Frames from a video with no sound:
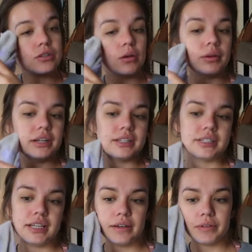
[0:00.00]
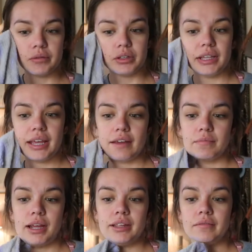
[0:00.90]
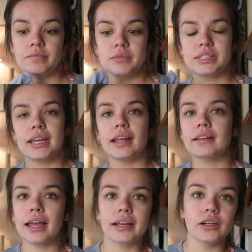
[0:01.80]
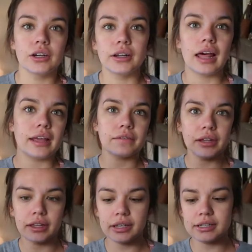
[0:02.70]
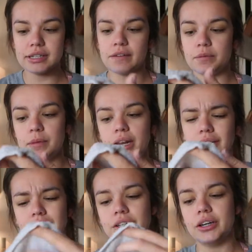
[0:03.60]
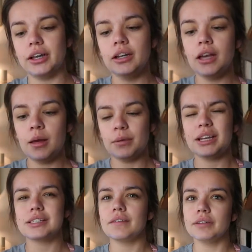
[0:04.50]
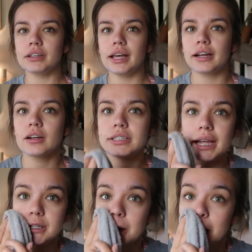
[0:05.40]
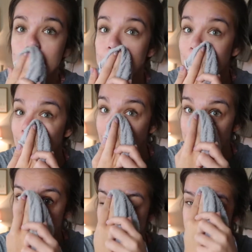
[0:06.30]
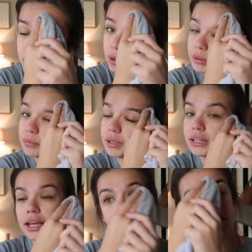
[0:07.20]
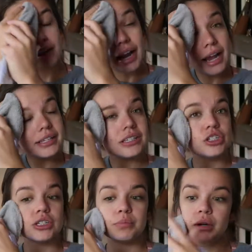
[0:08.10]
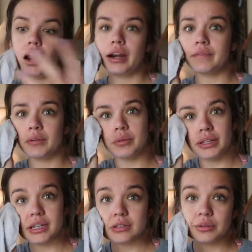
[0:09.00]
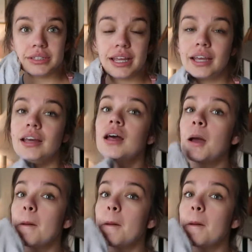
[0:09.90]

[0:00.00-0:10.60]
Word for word: So I wanted to see if it really gave my skin like a good like feeling and stuff and made it look good because I feel like on days that I don't wear makeup this could probably be like nice to just put on if it really does only take